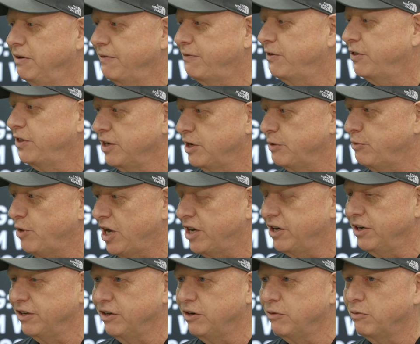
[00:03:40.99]
If you think about
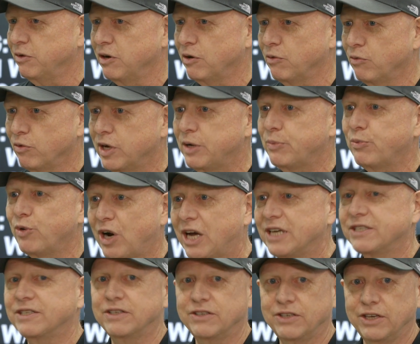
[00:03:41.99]
it, you're, you're,
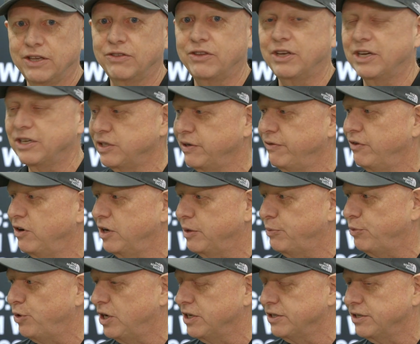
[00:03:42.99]
reprocessing things you've already
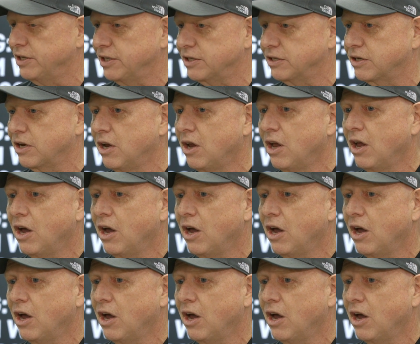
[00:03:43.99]
processed.